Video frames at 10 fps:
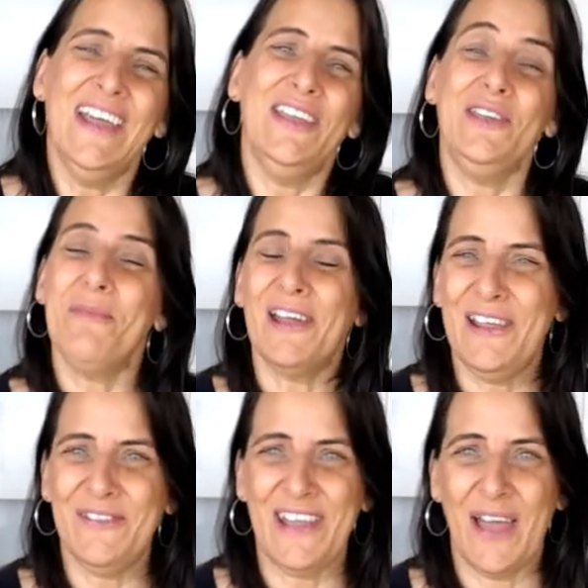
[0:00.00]
You might
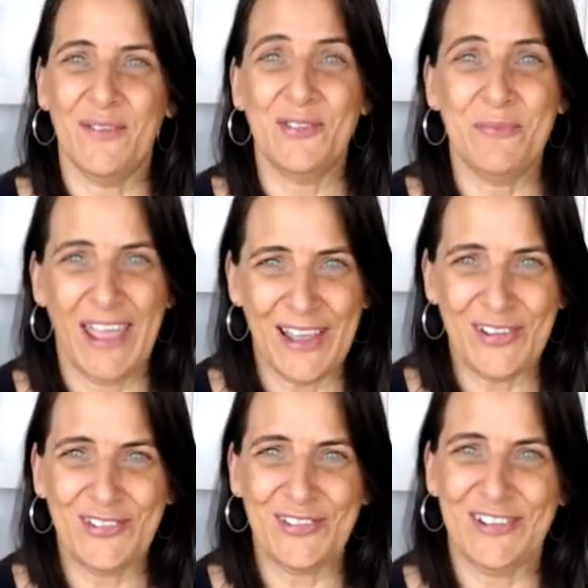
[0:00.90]
even have some
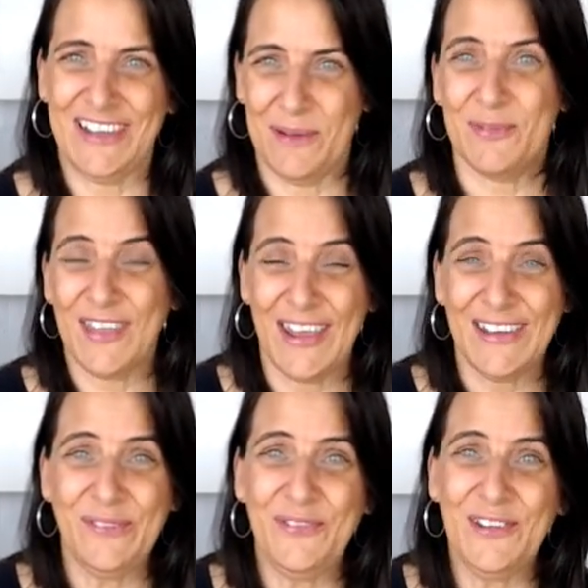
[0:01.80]
extra tips, and
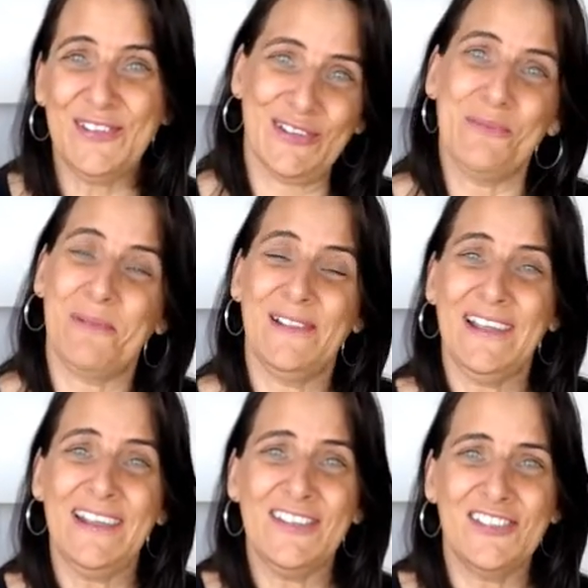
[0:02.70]
if you do,
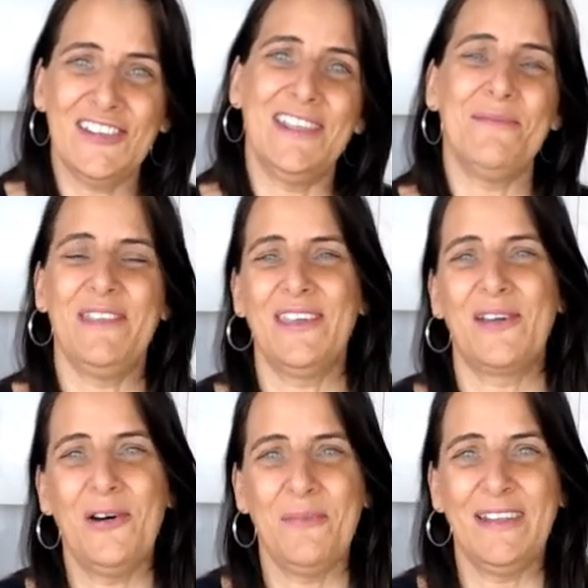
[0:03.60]
please share them in the
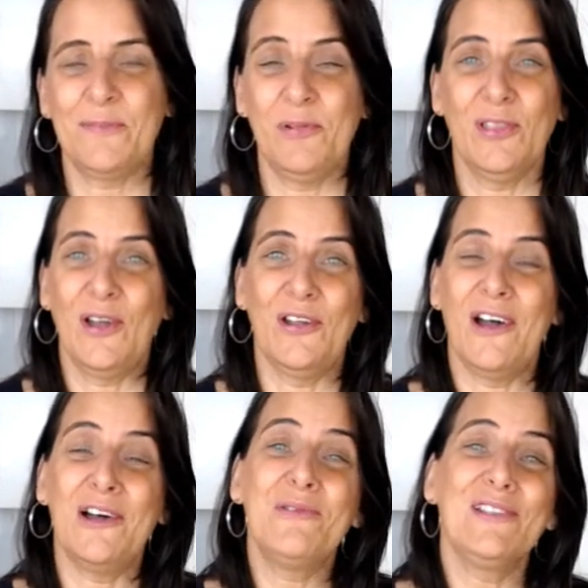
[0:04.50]
comments below.
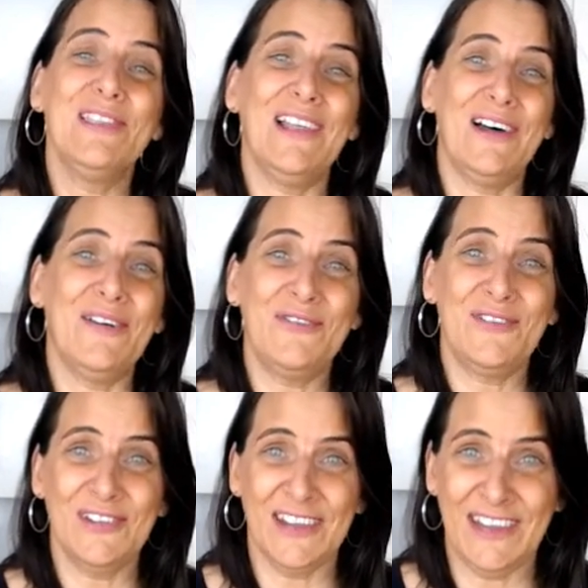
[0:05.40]
I would love
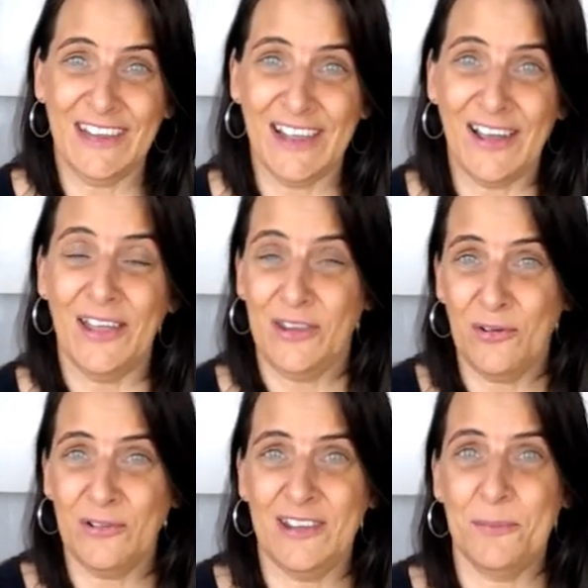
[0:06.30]
to hear
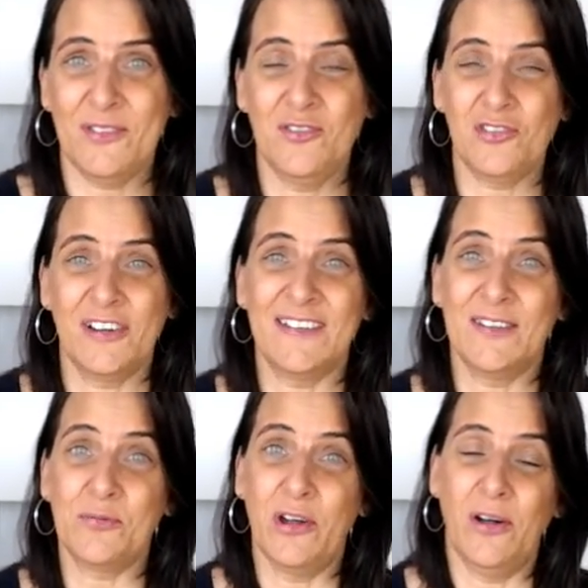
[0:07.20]
your tips and tricks
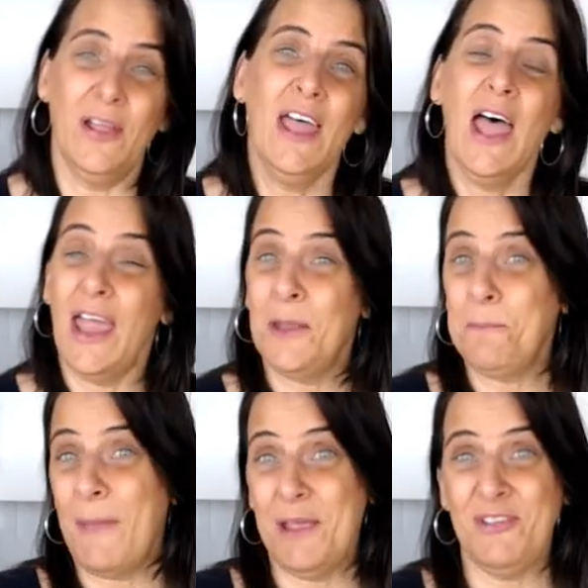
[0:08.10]
as well,
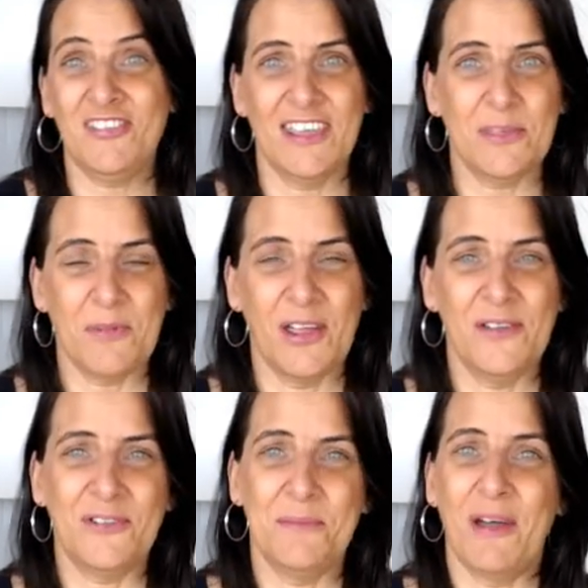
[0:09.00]
and maybe share them
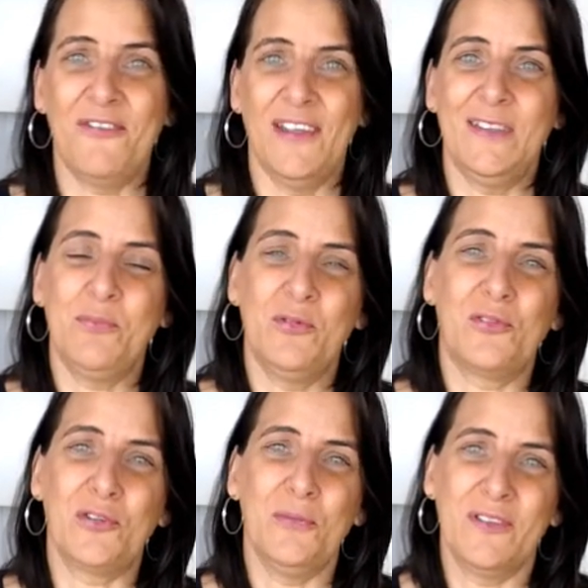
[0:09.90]
over in my Facebook
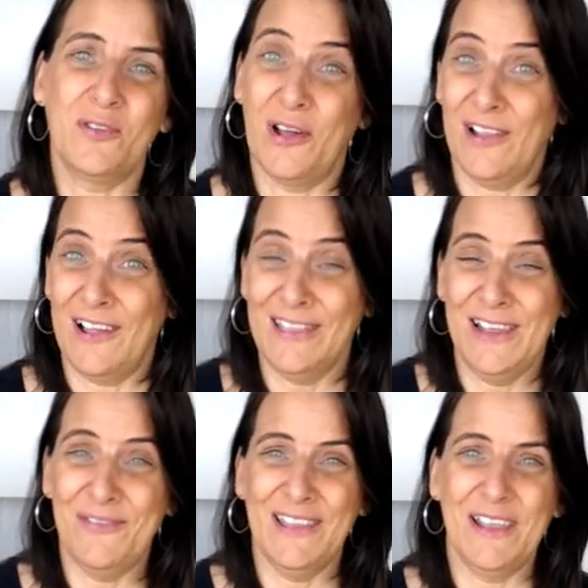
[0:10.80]
group as well. I'll
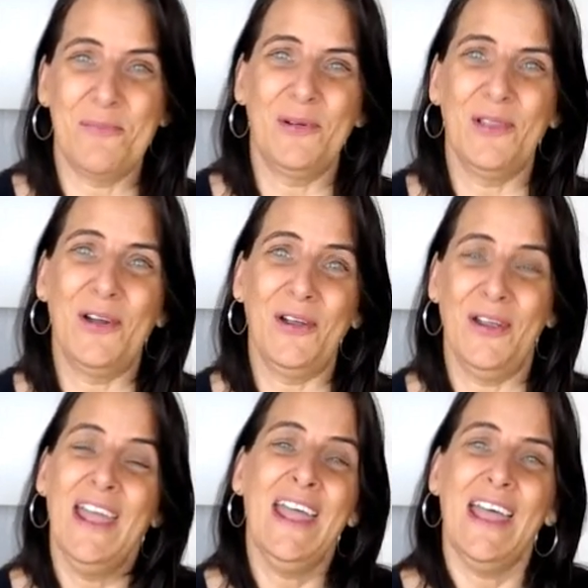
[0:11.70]
leave a link
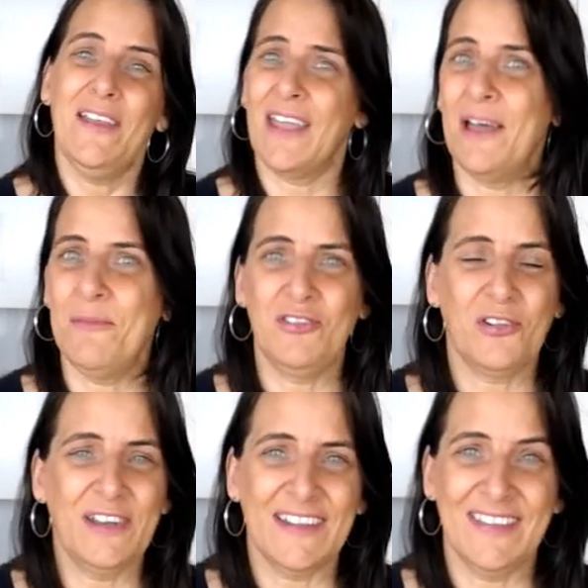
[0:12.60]
below. Come and
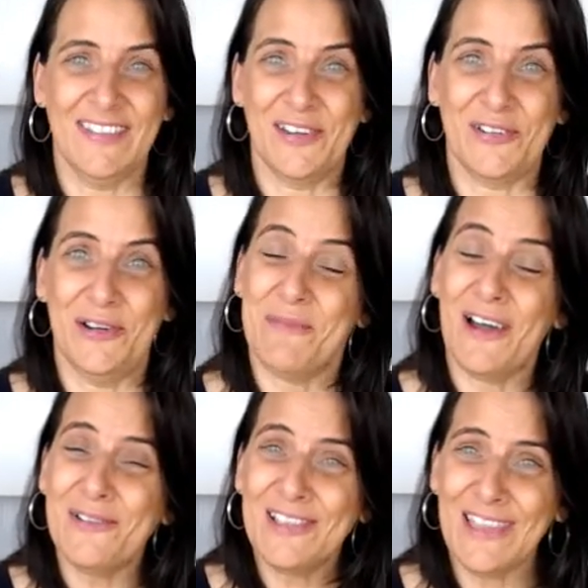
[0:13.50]
join us in the group.
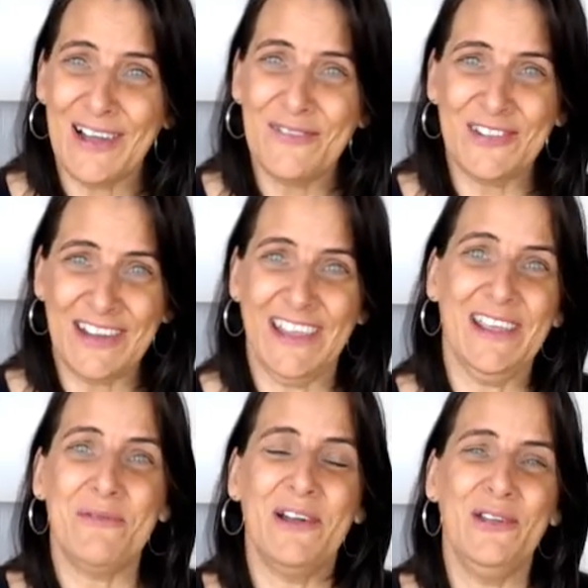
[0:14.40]
I would love to
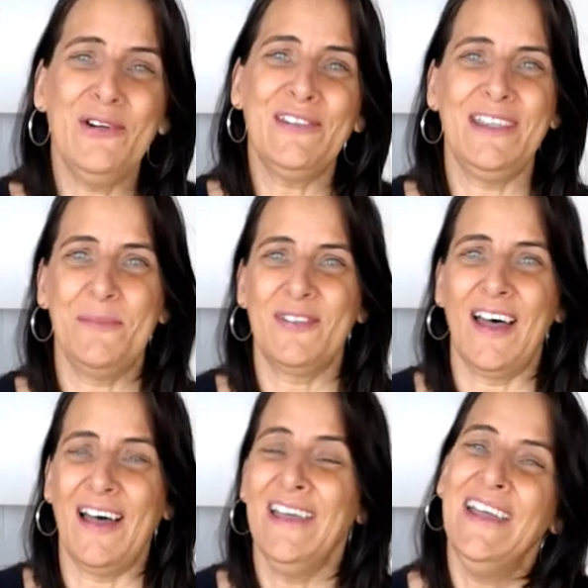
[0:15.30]
hear what your tips
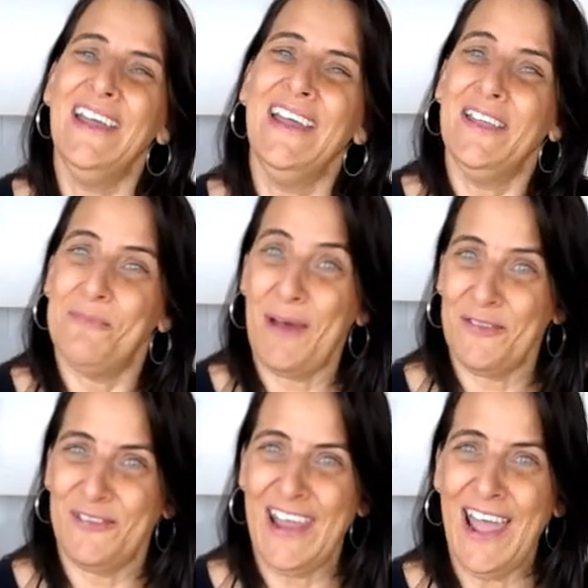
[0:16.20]
are.
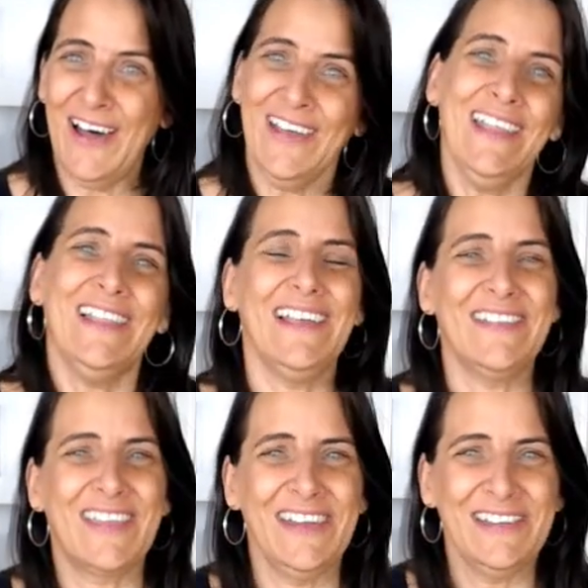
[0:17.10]
But for now,
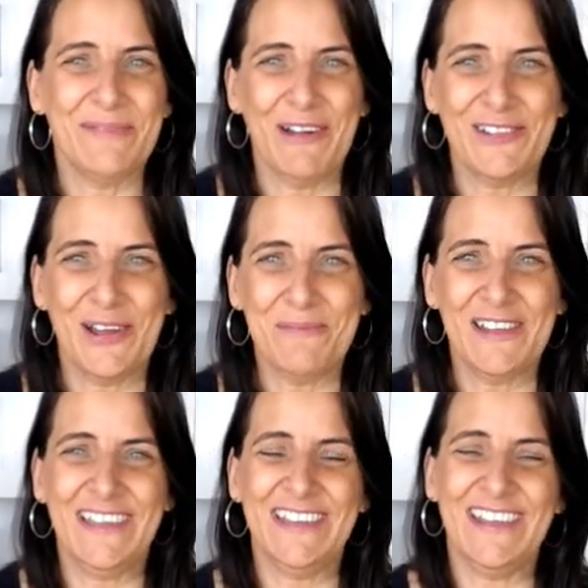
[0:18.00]
let's get into my top
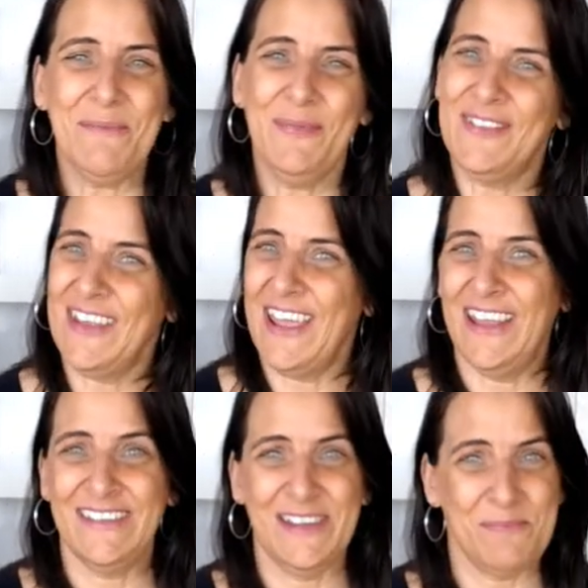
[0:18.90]
10 tips,
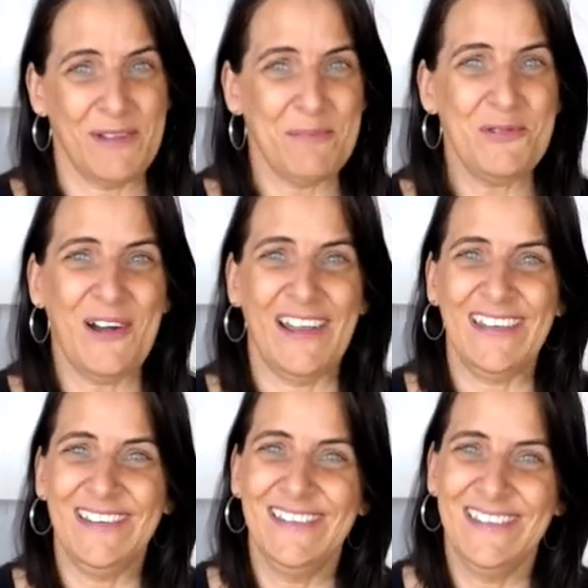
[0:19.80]
and tip number
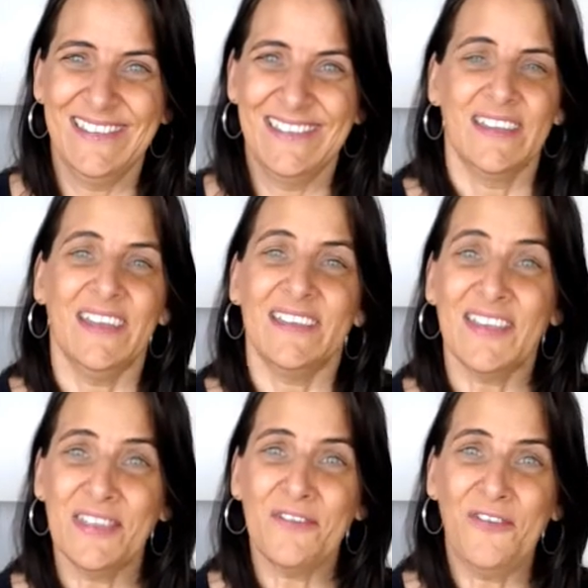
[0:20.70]
1.
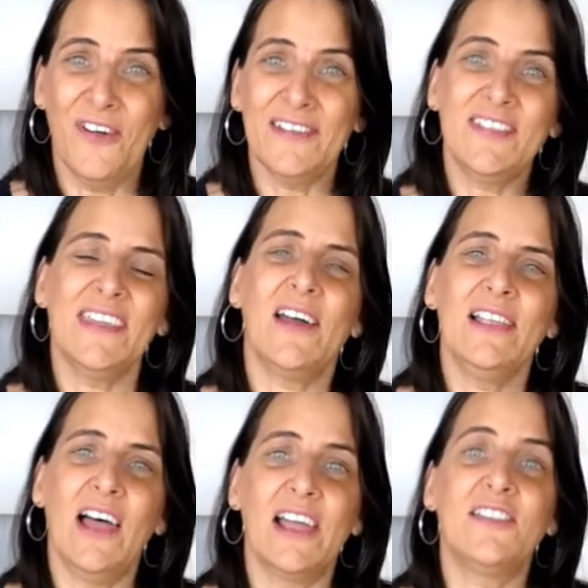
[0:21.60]
So the first thing I
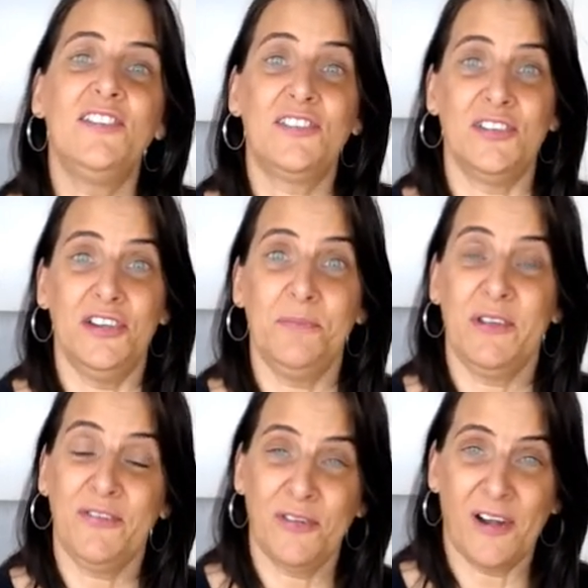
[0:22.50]
like to do
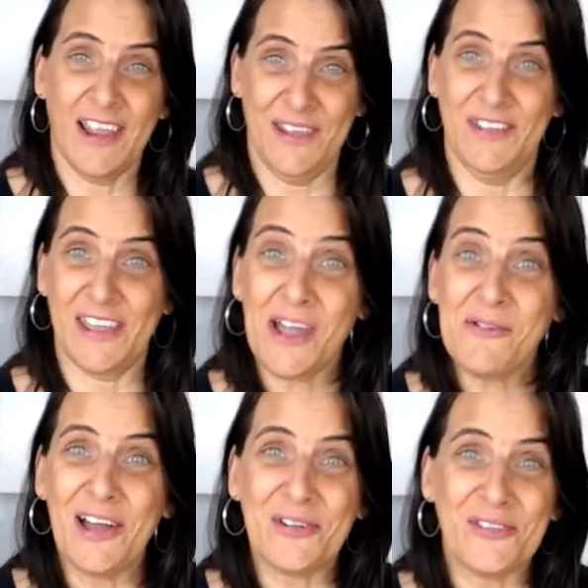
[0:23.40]
before I even
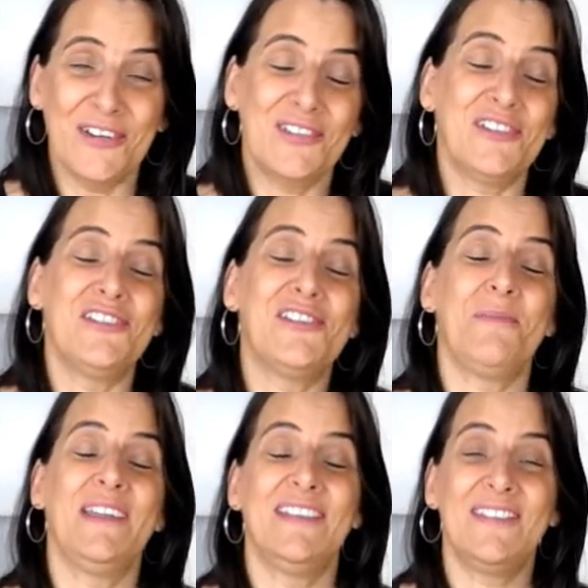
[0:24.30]
go out grocery
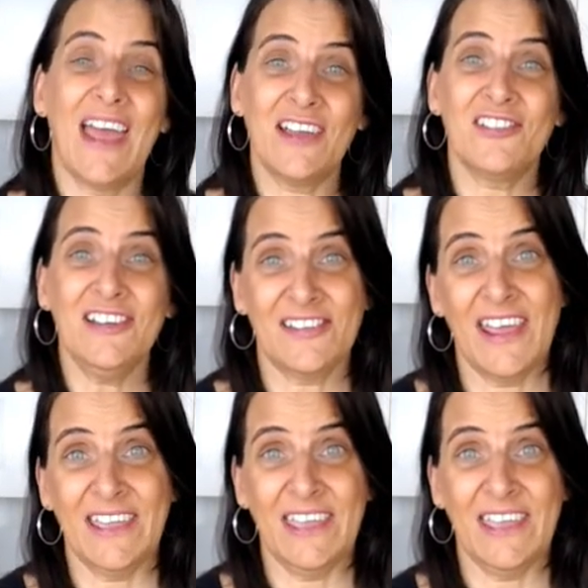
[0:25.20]
shopping is to actually take